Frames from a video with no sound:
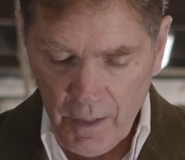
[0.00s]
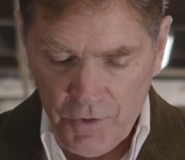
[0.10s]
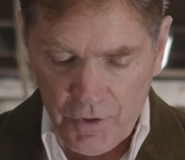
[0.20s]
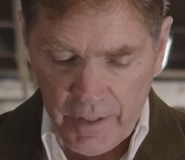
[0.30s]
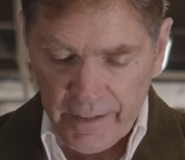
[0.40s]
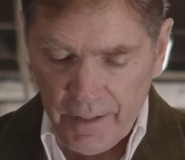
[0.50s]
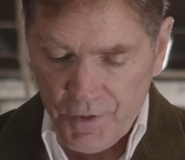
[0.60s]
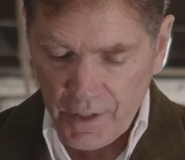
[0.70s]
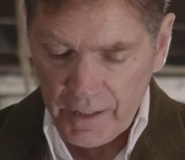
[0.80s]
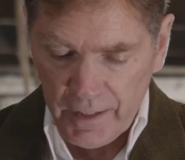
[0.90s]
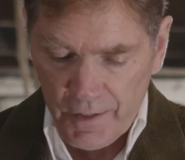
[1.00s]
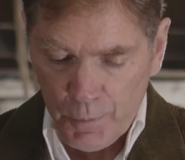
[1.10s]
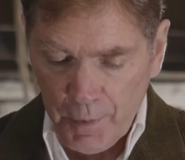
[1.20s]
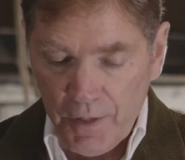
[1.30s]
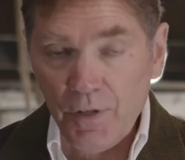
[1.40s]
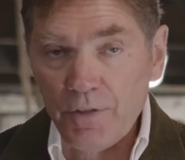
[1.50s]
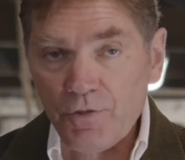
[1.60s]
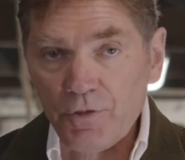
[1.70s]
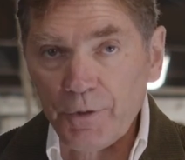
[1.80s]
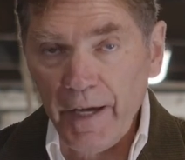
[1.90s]
Selected as a Canadian Space
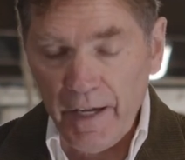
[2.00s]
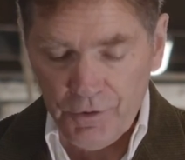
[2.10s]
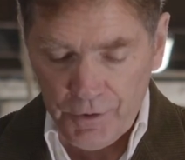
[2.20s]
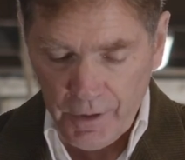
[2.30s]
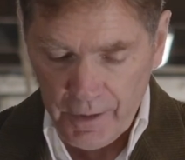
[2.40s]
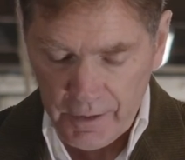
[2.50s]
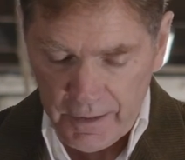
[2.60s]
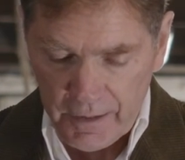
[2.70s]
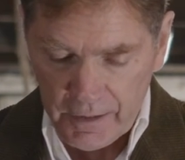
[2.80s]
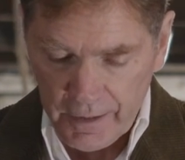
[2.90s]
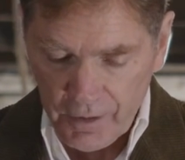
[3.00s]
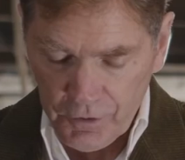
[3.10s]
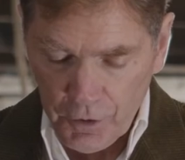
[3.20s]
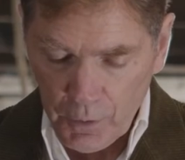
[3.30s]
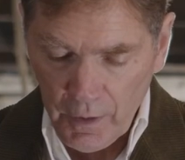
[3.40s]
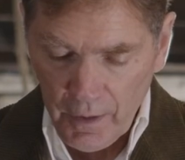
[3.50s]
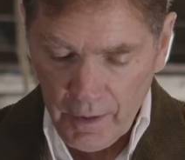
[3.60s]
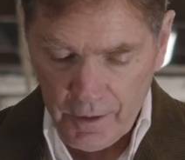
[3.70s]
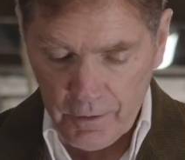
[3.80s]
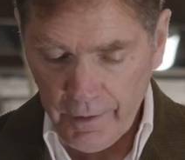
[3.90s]
Agency astronaut in 1992,
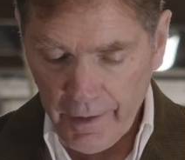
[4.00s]
Colonel